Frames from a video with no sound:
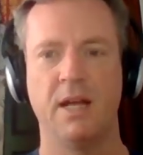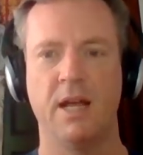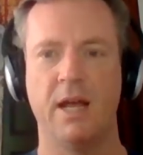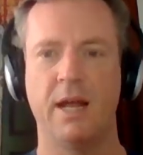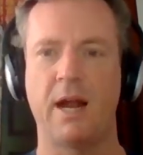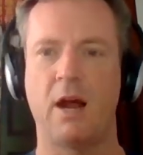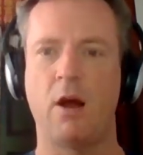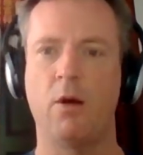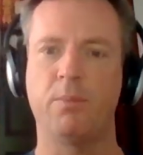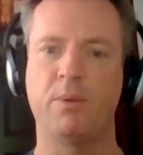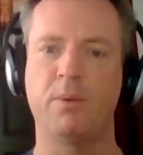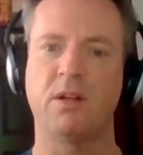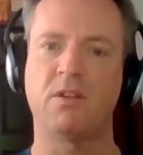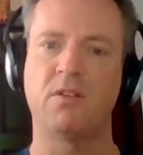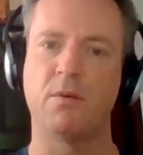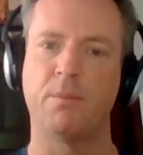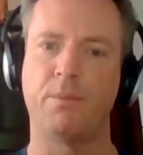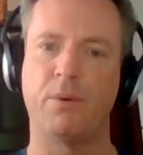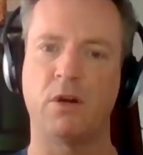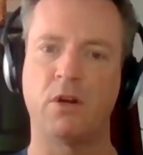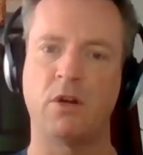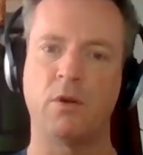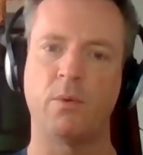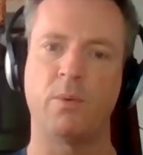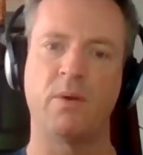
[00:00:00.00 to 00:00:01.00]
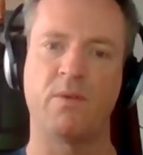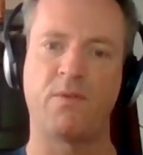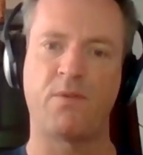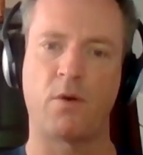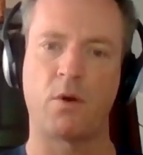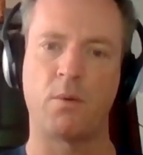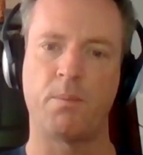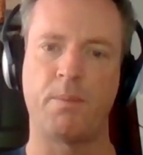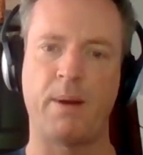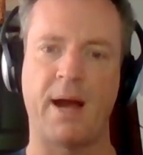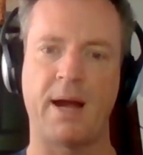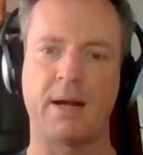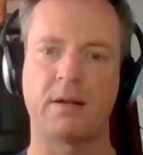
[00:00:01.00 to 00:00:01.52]
And I hope that's a book you
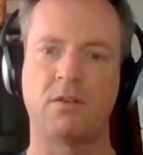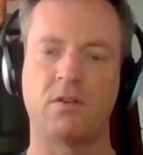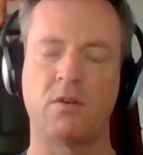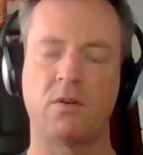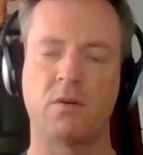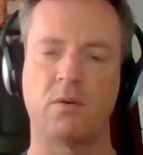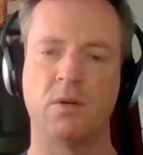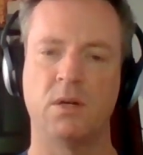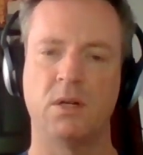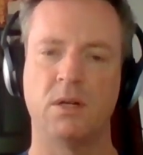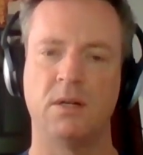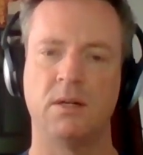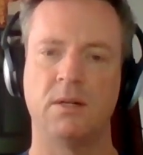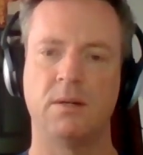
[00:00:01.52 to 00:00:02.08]
refer back to.